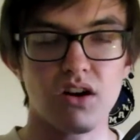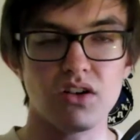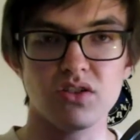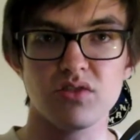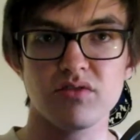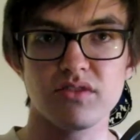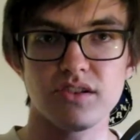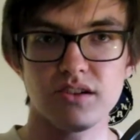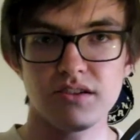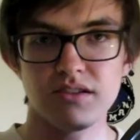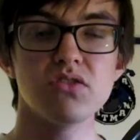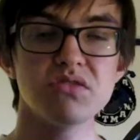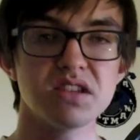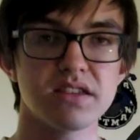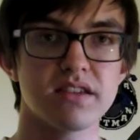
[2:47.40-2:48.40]
all over.
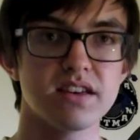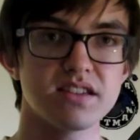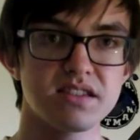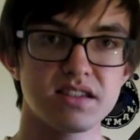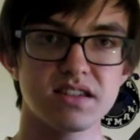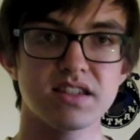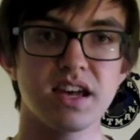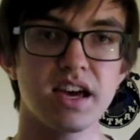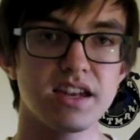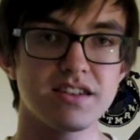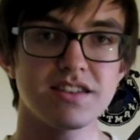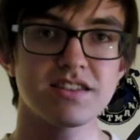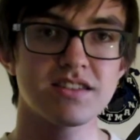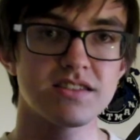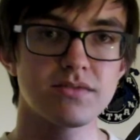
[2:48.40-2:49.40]
Using this,
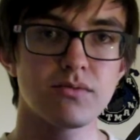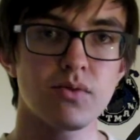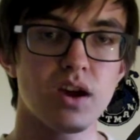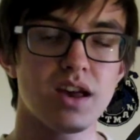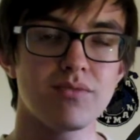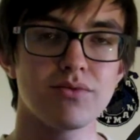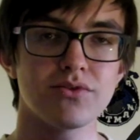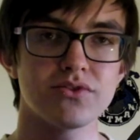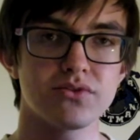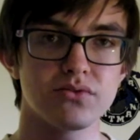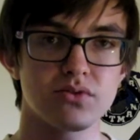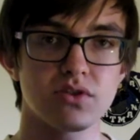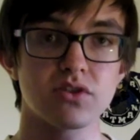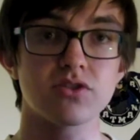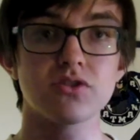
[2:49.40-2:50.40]
scientists were able
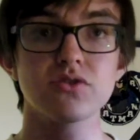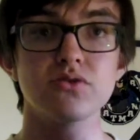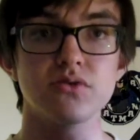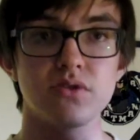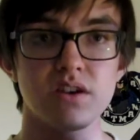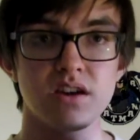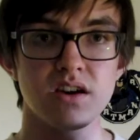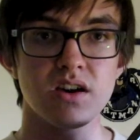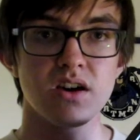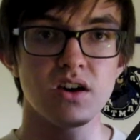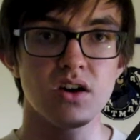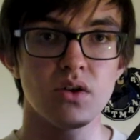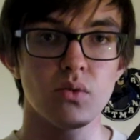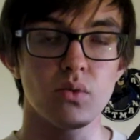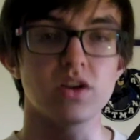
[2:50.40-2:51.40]
to conclude
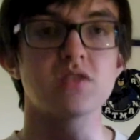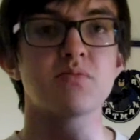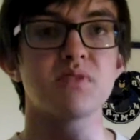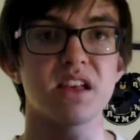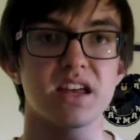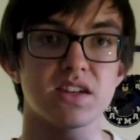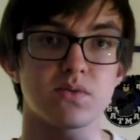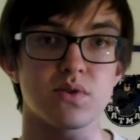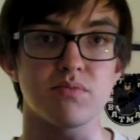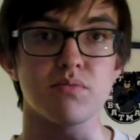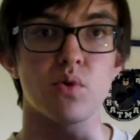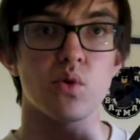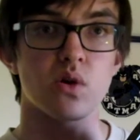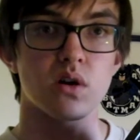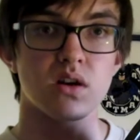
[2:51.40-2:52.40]
which plants were
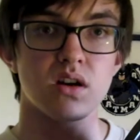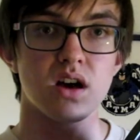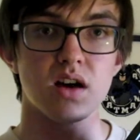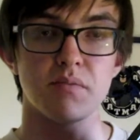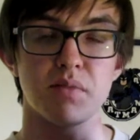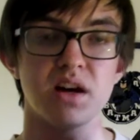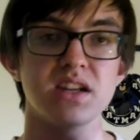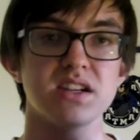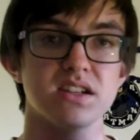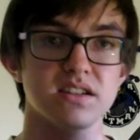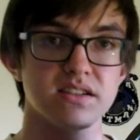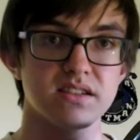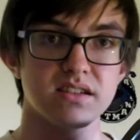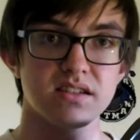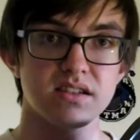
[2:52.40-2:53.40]
more
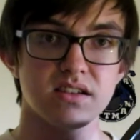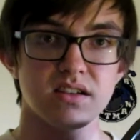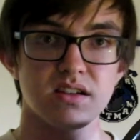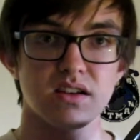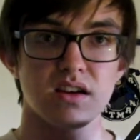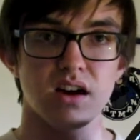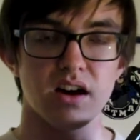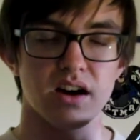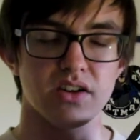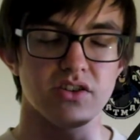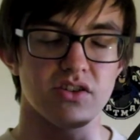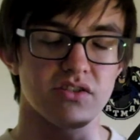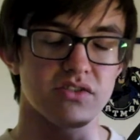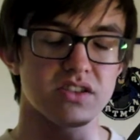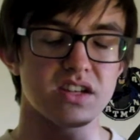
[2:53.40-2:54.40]
abundant
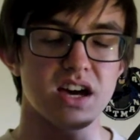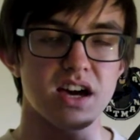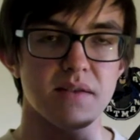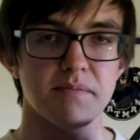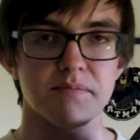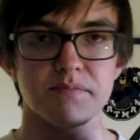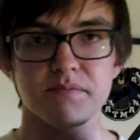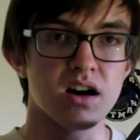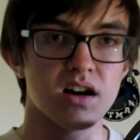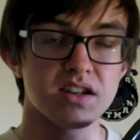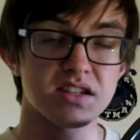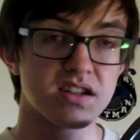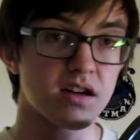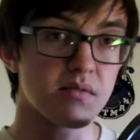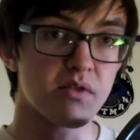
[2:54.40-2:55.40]
during the time.
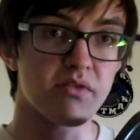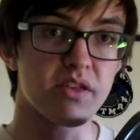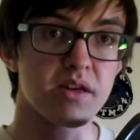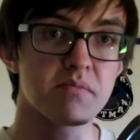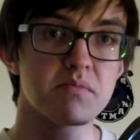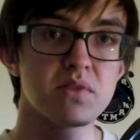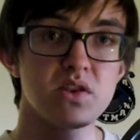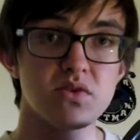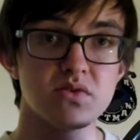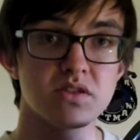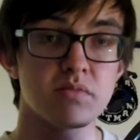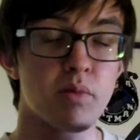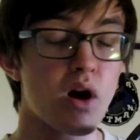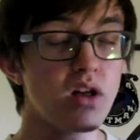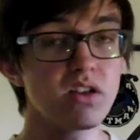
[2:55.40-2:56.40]
Some of them
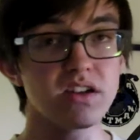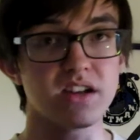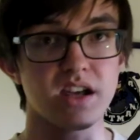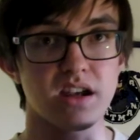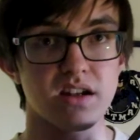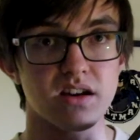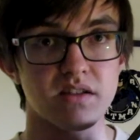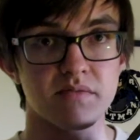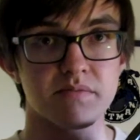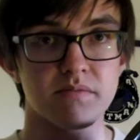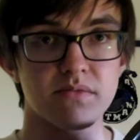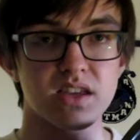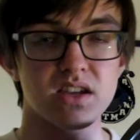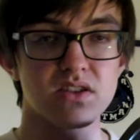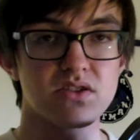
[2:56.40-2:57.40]
used pollen data
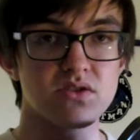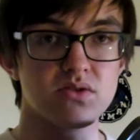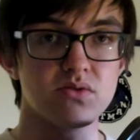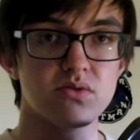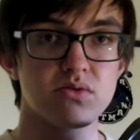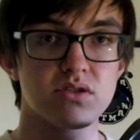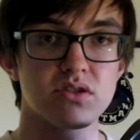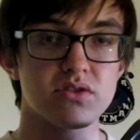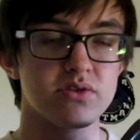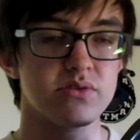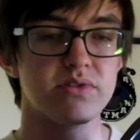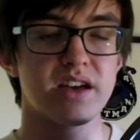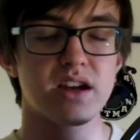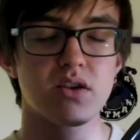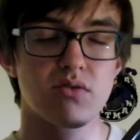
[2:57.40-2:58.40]
to
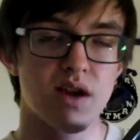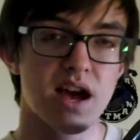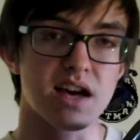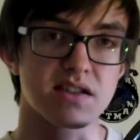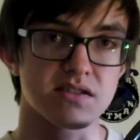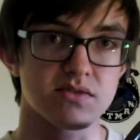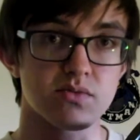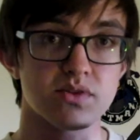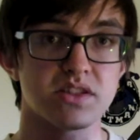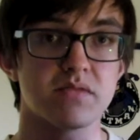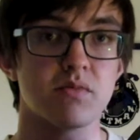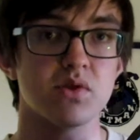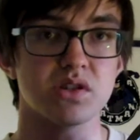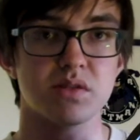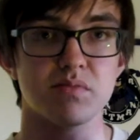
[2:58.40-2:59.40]
conclude that grass was
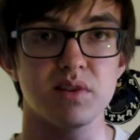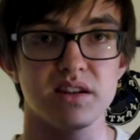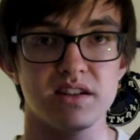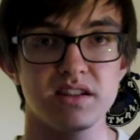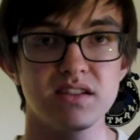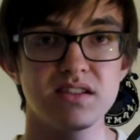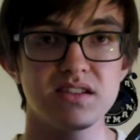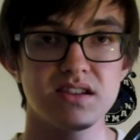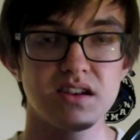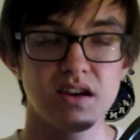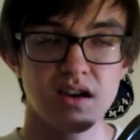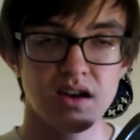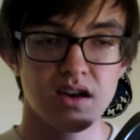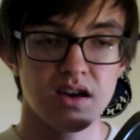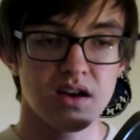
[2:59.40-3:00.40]
the most abundant,
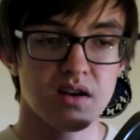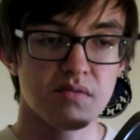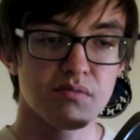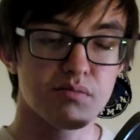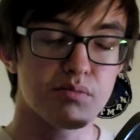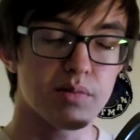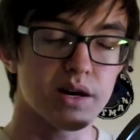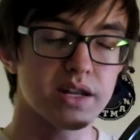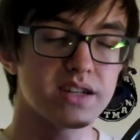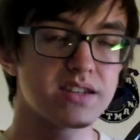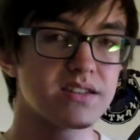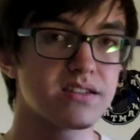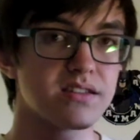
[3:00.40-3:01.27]
but